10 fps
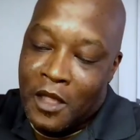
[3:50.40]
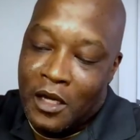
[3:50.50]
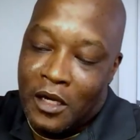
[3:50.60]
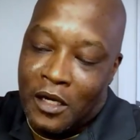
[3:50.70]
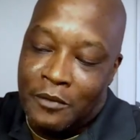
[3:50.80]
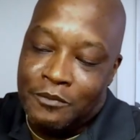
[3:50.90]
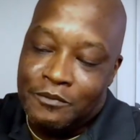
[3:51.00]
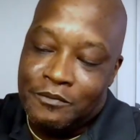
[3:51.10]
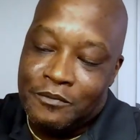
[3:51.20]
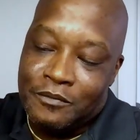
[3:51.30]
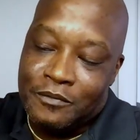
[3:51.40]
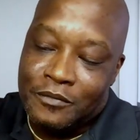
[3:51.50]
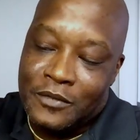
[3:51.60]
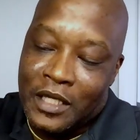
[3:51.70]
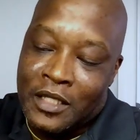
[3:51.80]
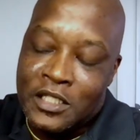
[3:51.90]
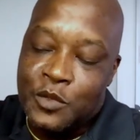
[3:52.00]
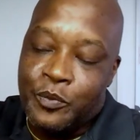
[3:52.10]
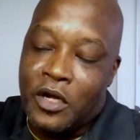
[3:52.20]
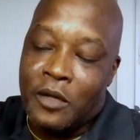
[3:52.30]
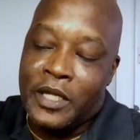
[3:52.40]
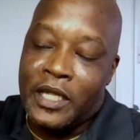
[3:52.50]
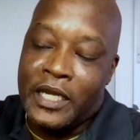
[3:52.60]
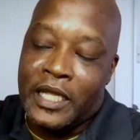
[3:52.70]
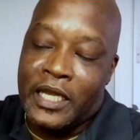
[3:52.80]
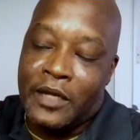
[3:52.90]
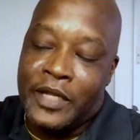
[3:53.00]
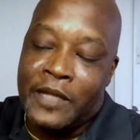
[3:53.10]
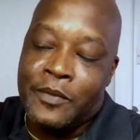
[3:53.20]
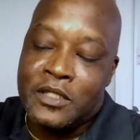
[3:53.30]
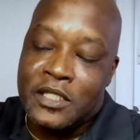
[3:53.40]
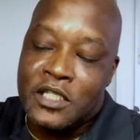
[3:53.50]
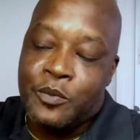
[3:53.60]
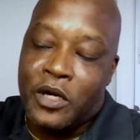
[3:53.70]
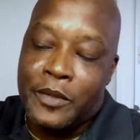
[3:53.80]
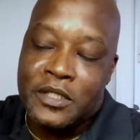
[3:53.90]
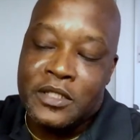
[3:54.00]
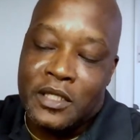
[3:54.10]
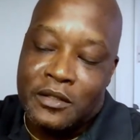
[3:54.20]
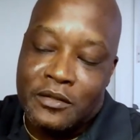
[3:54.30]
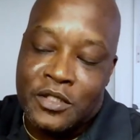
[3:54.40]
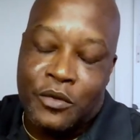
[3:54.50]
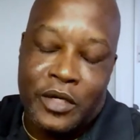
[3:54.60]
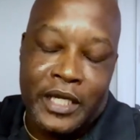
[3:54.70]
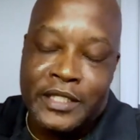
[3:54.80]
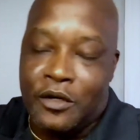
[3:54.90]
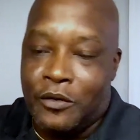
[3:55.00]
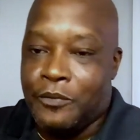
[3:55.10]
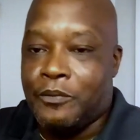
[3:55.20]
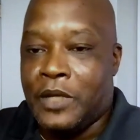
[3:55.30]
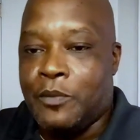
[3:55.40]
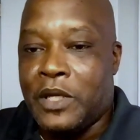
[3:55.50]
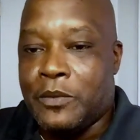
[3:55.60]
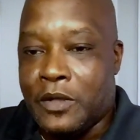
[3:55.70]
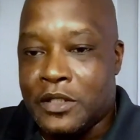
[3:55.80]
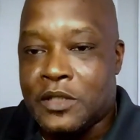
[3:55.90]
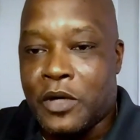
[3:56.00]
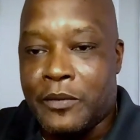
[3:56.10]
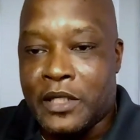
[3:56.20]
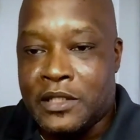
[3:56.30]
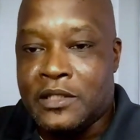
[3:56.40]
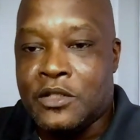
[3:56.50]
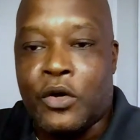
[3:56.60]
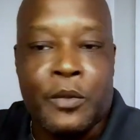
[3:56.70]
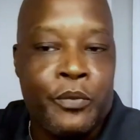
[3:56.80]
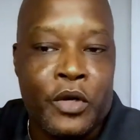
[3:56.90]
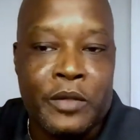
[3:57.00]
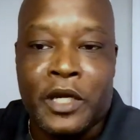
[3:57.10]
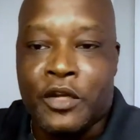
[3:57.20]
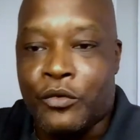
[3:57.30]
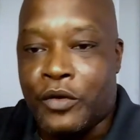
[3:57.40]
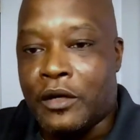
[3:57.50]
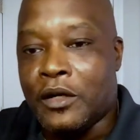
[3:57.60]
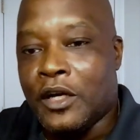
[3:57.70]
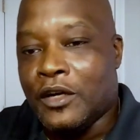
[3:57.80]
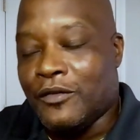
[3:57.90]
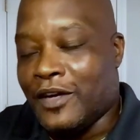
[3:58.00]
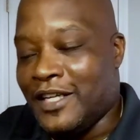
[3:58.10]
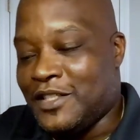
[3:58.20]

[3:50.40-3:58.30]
Um, this is probably, and, and I'll name this. This is probably this is a story I tell many people. This is probably the turning point in my career, right?